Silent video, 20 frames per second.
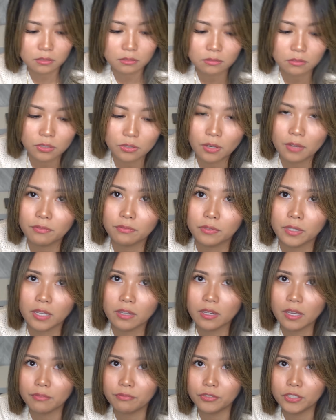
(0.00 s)
you have to
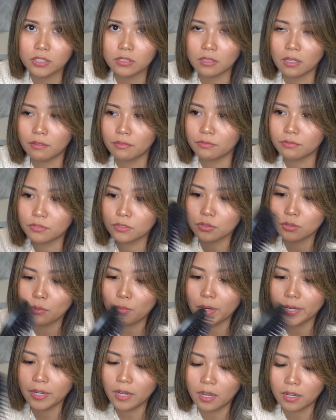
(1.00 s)
get free stuff, so
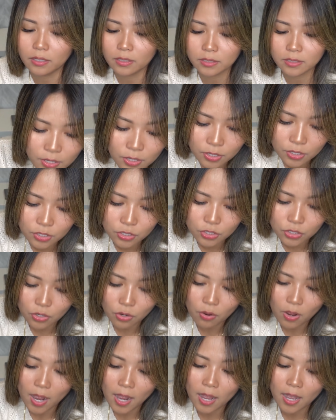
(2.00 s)
why not?
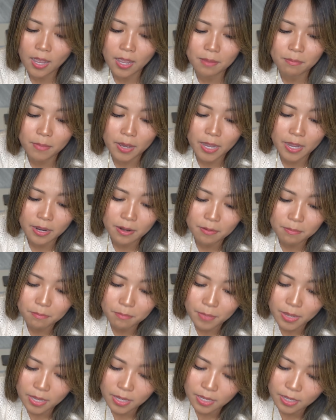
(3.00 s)
So I might
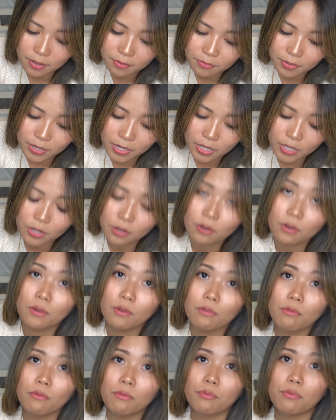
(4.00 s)
make a
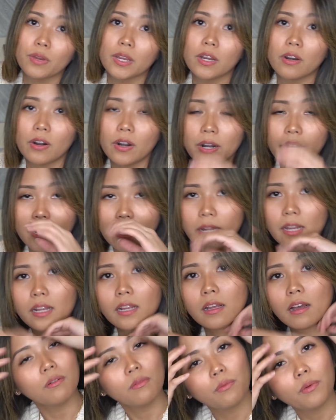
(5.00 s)
video regarding
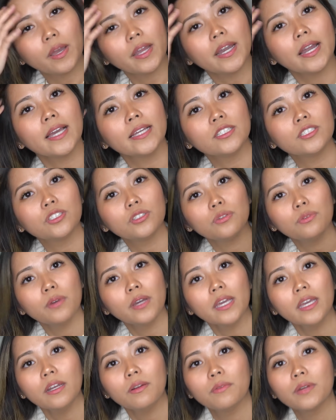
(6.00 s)
when I do
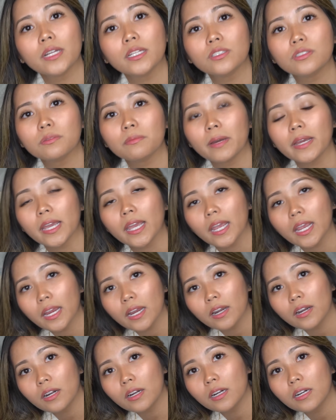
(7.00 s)
it, when I do my
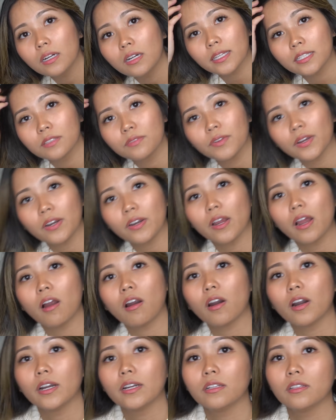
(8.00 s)
hair. It's very
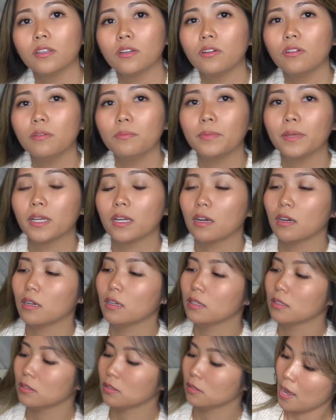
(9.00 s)
hard though,
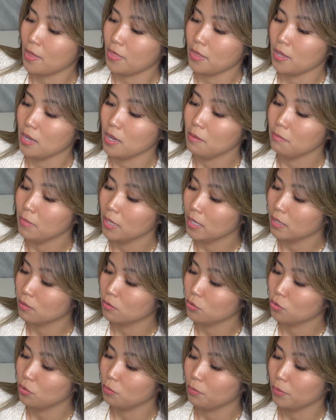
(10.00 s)
because I think I'm like
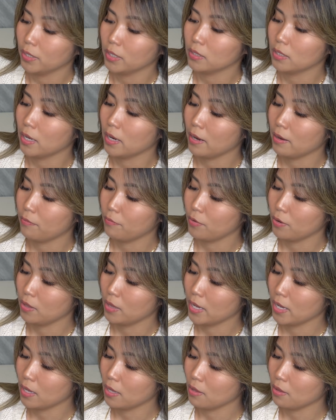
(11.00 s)
super excited for
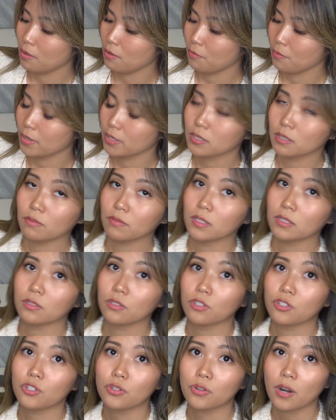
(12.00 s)
like the rest of this
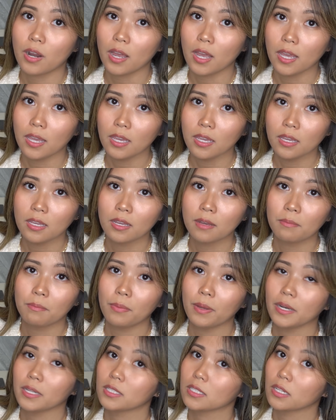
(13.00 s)
to try,
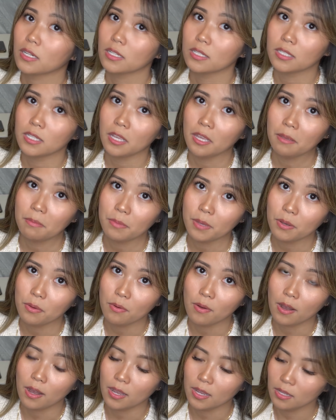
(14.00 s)
but it's gonna take me a
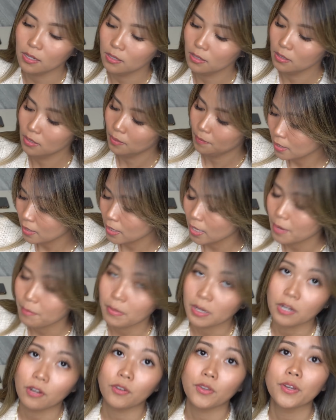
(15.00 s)
while. Let
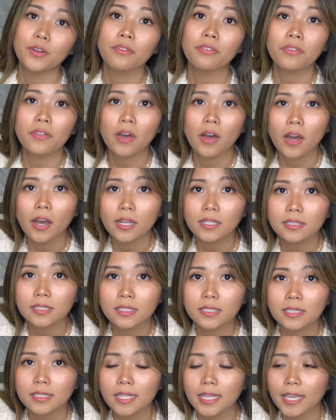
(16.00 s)
me know your
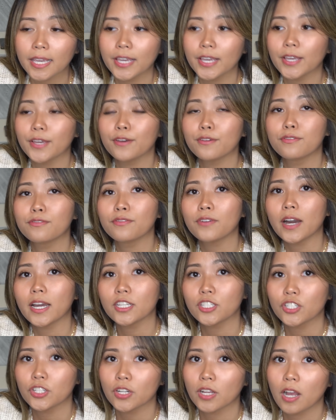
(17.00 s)
thoughts if I
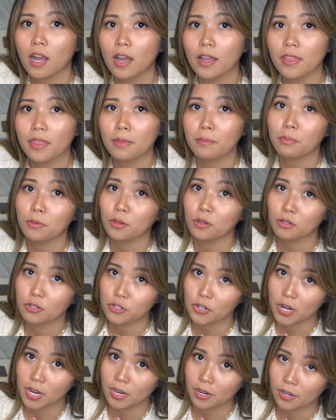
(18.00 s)
should have gotten the blow
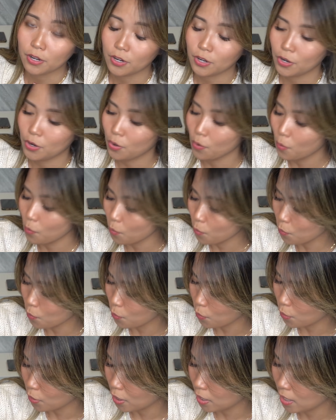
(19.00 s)
dryer,
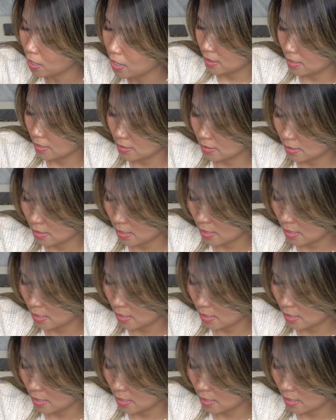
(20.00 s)
or this